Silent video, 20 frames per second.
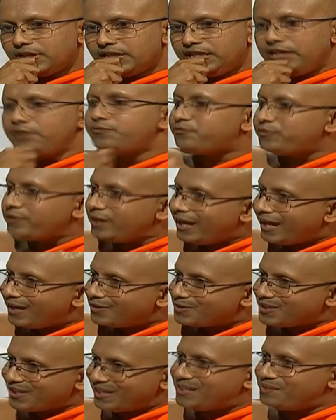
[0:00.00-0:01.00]
If we
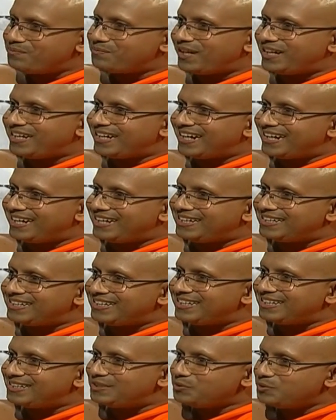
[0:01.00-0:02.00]
have time, I can
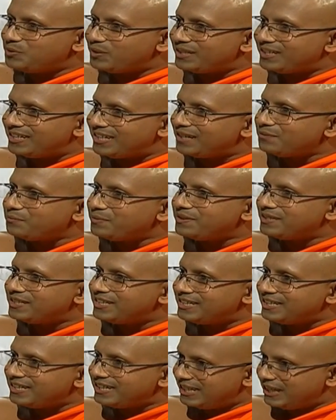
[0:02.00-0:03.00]
do a
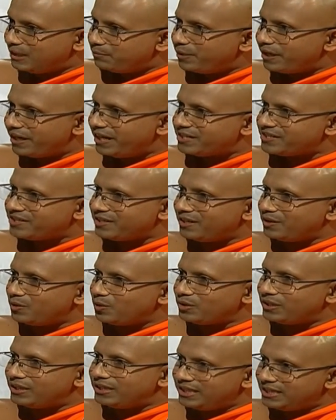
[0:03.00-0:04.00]
little elaboration
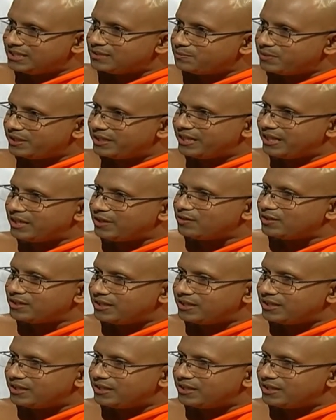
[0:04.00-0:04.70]
on this particular